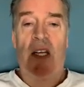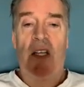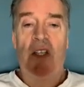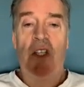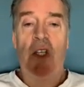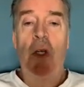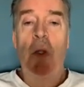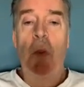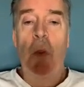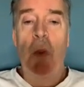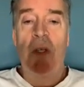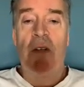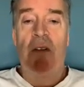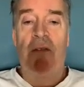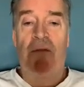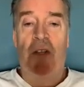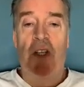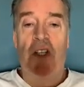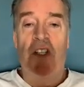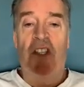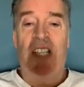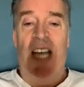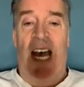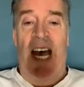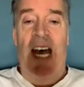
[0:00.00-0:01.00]
you would have
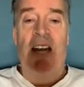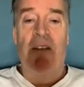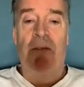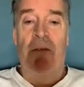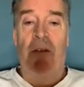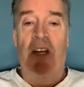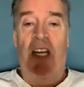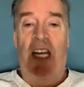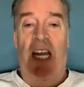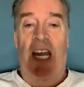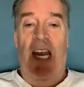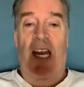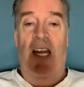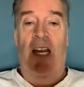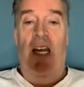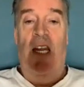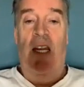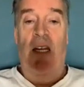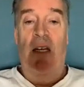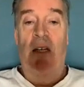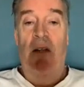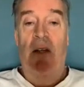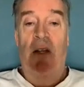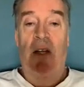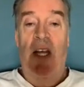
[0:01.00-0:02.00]
just
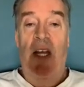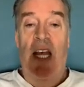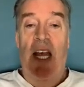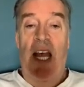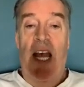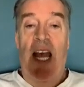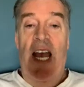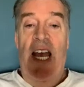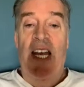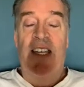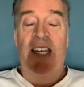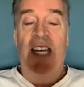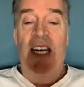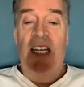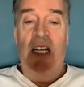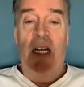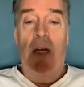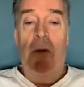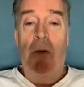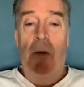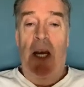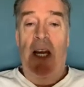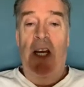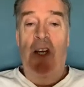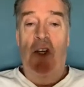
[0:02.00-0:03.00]
advocating a
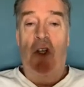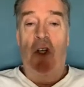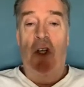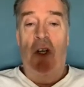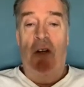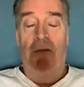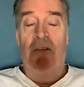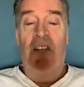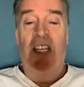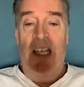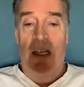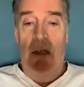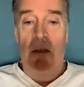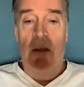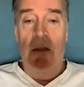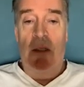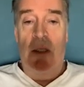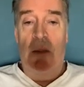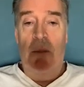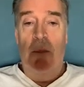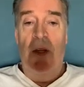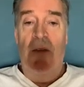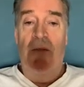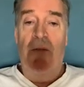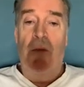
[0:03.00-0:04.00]
declaration of guilt
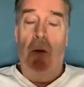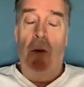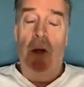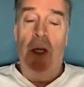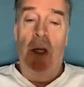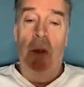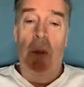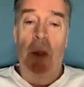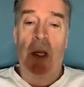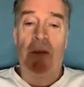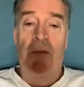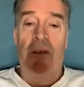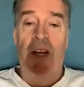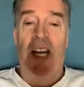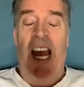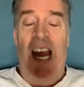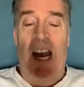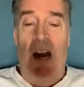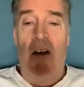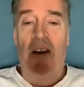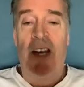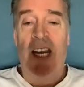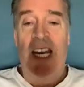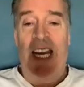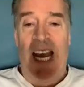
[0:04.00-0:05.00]
before you even
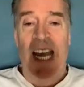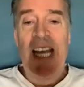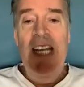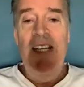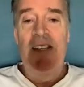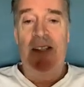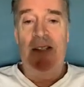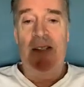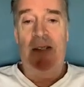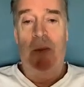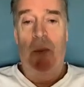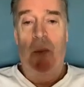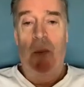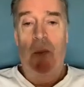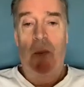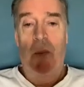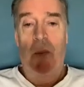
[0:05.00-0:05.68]
heard the case.